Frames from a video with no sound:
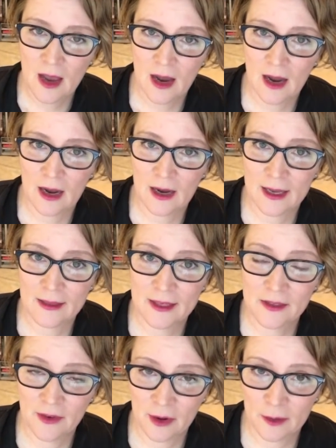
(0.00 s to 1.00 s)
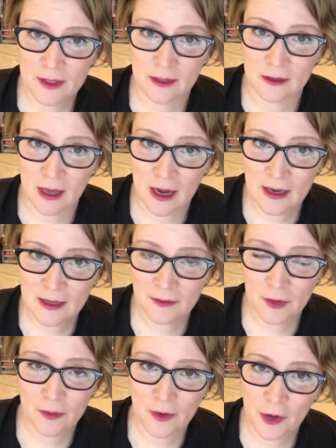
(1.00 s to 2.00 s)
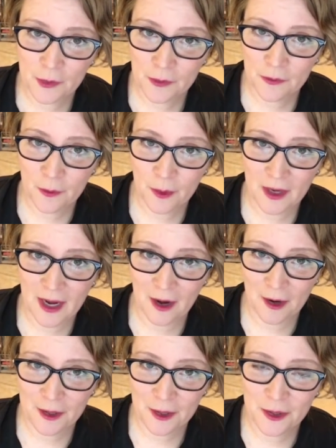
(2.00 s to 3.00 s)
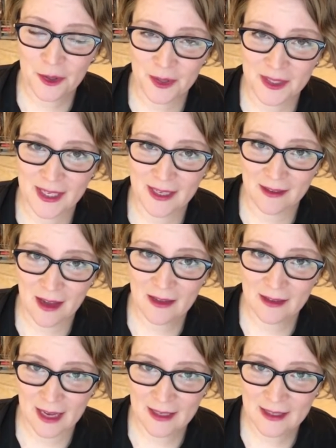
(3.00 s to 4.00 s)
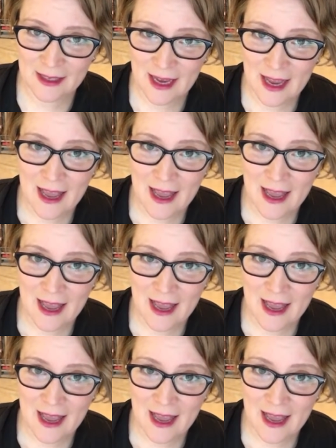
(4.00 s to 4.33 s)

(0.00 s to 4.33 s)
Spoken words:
And this varies a lot. If you have 140 characters, you can say a lot less